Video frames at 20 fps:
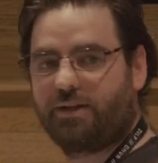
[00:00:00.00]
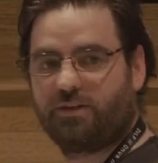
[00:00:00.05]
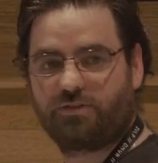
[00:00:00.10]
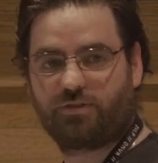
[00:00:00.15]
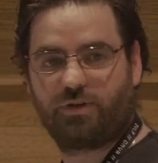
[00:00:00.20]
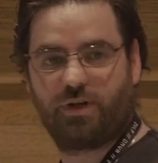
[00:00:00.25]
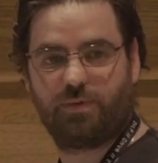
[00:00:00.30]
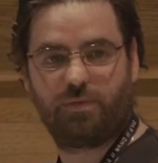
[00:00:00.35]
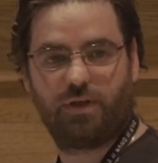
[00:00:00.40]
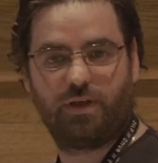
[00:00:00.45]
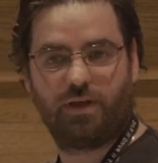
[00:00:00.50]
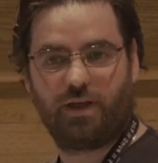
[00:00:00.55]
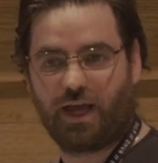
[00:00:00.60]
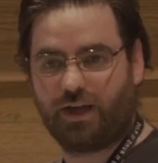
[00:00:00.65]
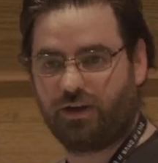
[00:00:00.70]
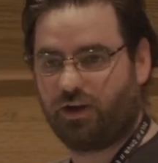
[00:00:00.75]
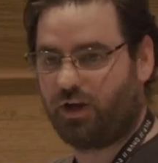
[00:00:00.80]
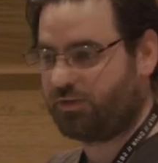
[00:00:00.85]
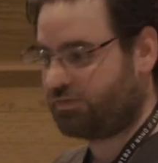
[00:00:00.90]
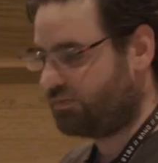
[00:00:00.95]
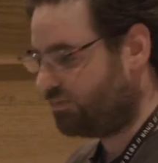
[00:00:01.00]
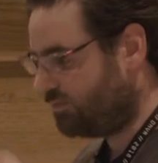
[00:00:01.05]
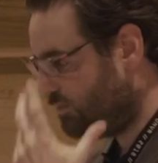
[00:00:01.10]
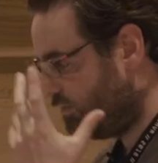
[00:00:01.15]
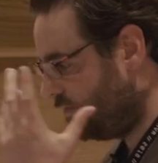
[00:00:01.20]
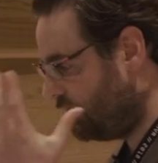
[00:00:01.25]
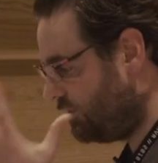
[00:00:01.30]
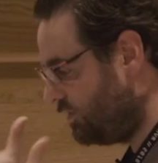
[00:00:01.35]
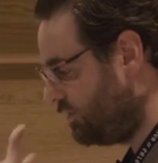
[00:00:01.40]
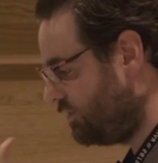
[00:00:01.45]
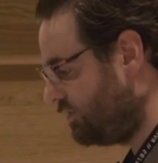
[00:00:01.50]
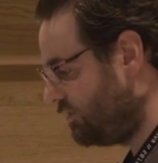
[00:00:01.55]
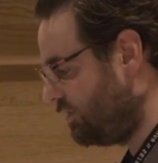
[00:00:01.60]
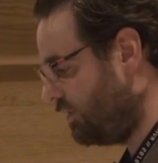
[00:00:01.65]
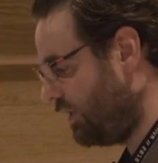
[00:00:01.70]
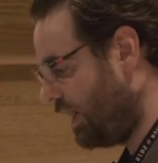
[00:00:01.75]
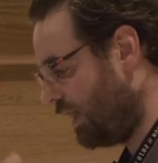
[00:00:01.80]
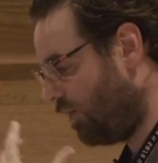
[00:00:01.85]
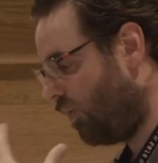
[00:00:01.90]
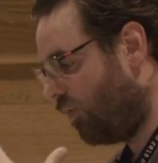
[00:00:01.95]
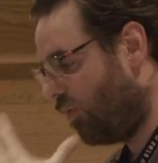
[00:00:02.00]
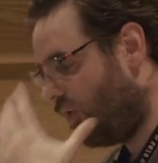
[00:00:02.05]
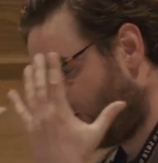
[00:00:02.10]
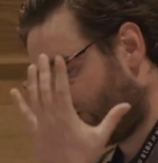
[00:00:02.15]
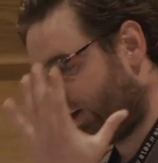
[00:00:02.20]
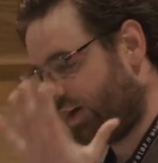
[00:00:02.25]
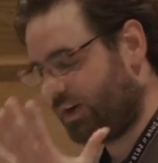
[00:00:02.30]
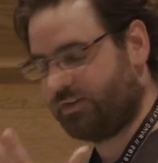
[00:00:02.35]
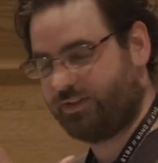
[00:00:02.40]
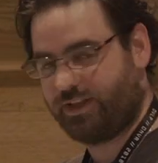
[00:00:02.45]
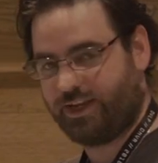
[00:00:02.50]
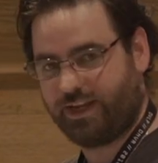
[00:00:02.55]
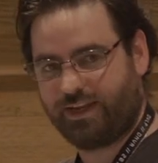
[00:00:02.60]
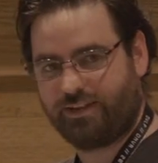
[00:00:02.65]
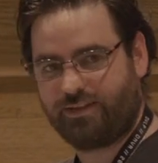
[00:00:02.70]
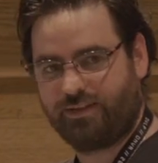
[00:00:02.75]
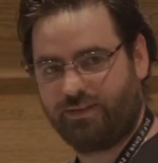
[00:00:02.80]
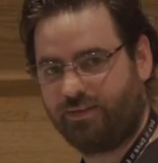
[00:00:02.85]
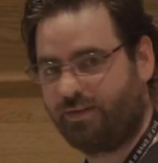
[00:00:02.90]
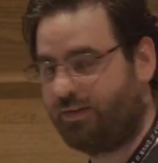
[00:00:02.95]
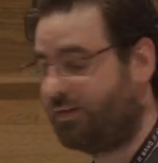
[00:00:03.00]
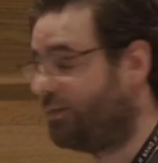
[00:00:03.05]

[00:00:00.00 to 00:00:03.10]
BuckleScript and not a coworker did it,